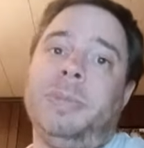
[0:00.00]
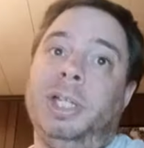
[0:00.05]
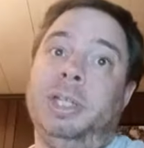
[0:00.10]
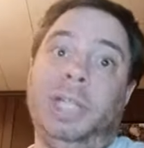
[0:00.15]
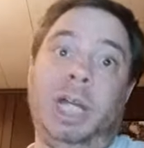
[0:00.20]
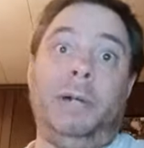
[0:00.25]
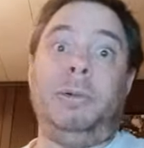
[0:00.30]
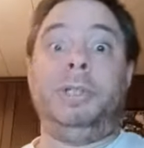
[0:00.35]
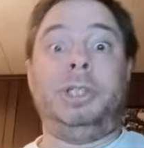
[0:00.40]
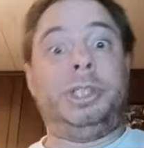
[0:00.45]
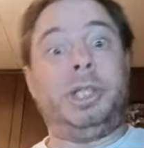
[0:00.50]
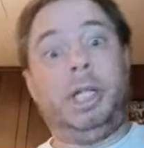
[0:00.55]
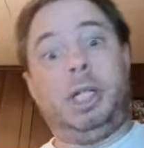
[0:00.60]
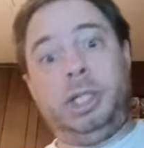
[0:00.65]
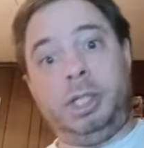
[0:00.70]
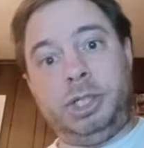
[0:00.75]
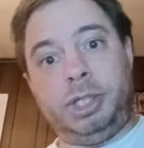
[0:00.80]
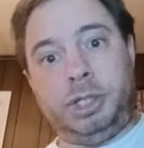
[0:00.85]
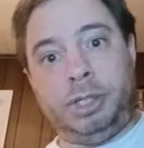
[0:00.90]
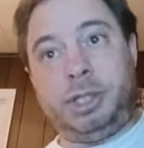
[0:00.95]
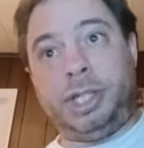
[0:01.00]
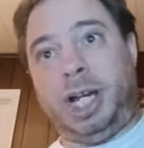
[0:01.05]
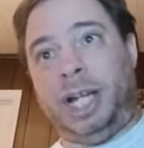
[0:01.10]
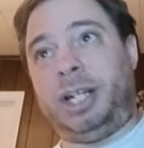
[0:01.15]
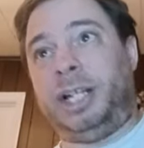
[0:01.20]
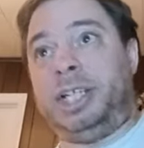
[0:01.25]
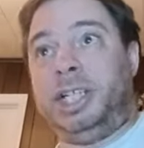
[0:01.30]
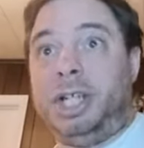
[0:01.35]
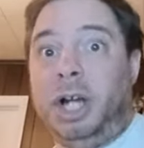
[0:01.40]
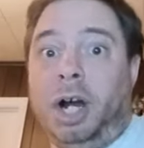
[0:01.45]
Now he's
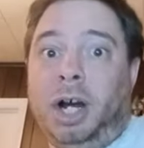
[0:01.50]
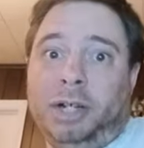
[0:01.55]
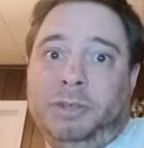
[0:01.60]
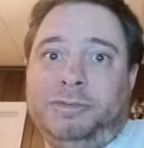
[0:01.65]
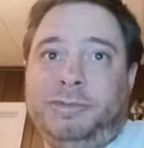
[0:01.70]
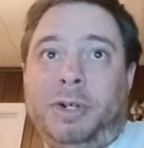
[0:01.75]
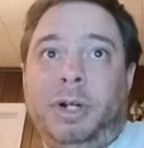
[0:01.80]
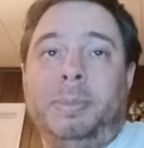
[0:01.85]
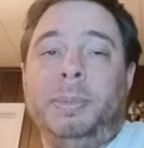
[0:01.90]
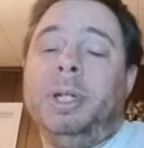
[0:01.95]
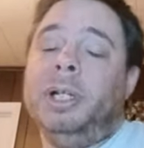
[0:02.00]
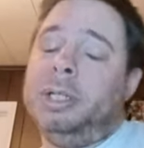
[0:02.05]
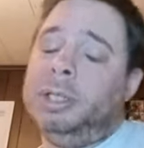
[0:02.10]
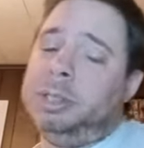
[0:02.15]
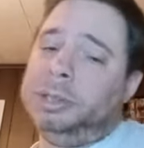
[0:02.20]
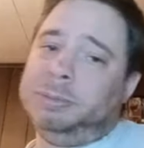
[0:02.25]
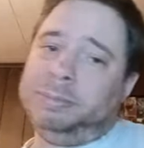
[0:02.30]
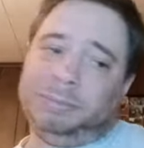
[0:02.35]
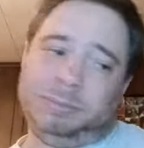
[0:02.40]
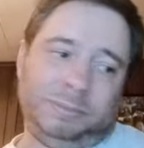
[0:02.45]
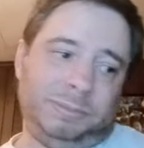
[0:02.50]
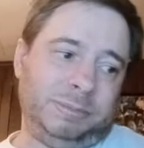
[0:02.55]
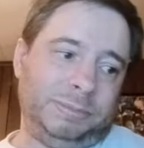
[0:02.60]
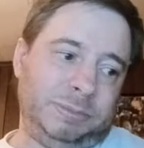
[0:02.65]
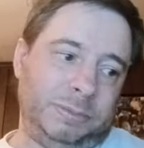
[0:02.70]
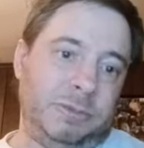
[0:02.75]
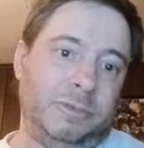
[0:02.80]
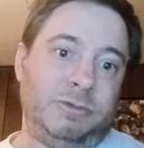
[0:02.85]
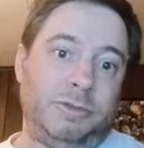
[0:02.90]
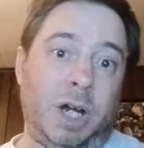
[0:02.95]
kind of gone from
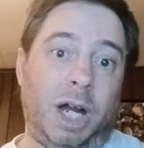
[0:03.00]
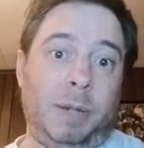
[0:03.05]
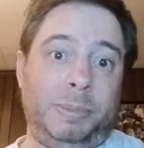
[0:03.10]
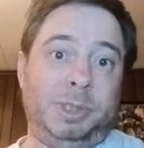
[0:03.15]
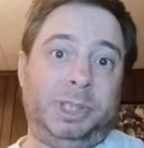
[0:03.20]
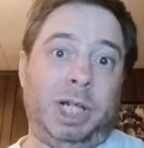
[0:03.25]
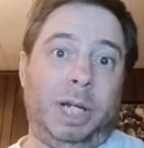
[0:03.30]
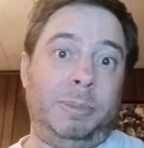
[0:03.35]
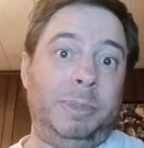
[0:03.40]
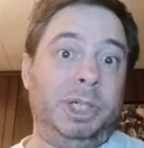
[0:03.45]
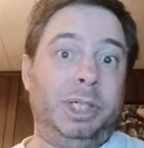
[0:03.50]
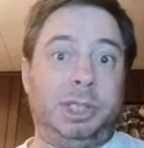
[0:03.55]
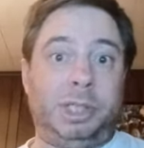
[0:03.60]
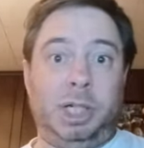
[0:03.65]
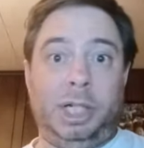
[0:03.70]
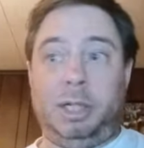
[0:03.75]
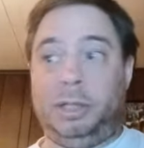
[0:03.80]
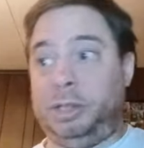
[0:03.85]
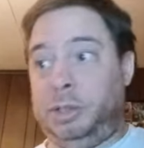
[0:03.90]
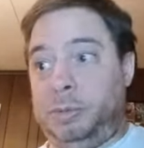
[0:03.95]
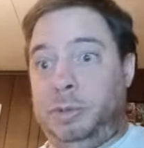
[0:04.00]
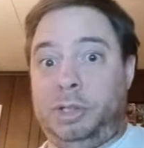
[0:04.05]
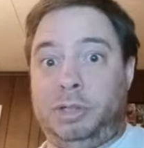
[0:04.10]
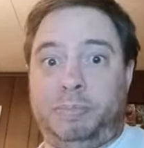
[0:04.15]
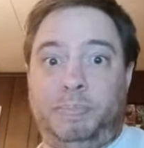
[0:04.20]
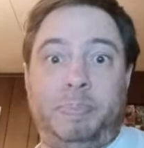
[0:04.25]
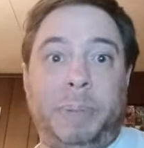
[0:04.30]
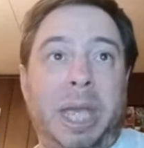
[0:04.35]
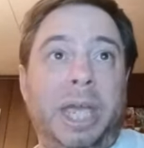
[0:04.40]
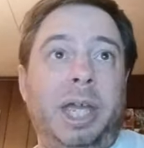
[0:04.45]
Rob Zombie's uh,
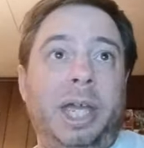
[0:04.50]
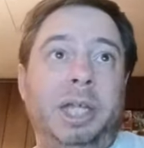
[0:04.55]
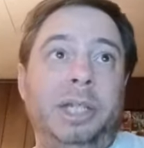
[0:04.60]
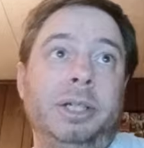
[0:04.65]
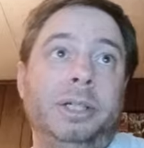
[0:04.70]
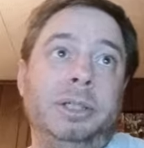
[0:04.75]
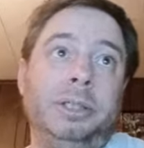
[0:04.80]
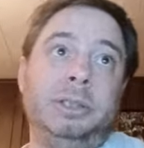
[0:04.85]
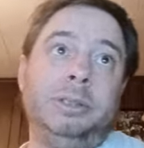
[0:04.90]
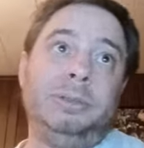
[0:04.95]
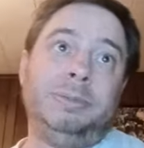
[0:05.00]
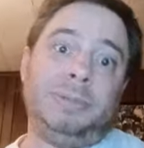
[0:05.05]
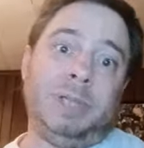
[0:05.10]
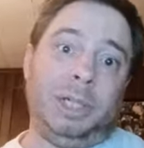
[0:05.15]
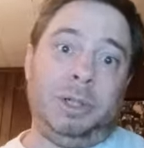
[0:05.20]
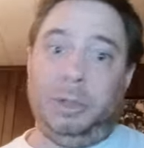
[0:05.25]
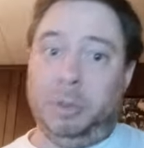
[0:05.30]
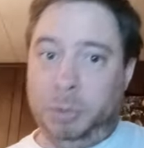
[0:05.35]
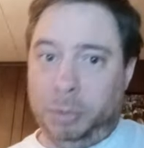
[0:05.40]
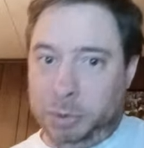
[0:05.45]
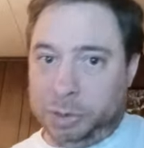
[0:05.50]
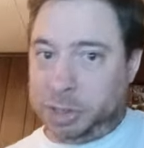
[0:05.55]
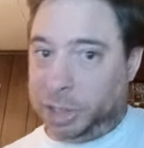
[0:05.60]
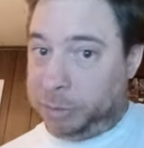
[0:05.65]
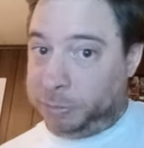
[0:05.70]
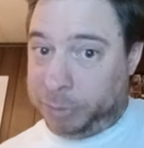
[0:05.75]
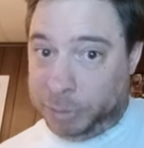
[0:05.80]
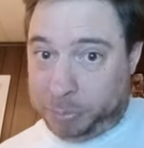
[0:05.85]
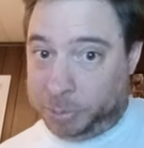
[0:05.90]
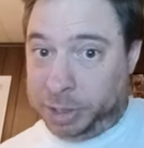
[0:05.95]
band. I don't know who's
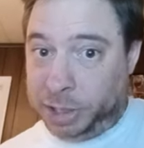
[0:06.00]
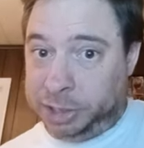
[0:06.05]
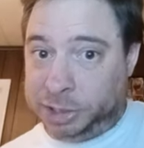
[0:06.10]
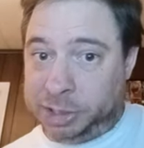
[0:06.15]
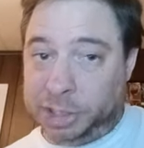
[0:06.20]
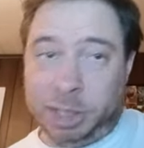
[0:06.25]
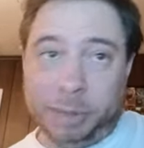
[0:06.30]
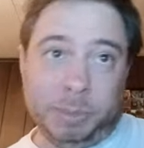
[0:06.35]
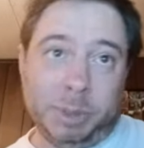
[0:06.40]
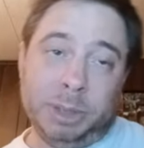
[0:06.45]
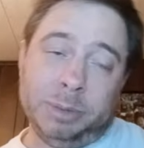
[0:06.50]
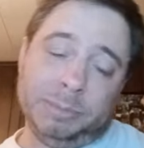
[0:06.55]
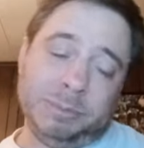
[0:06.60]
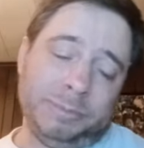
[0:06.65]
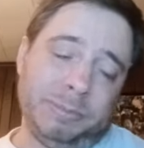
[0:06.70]
going to replace him,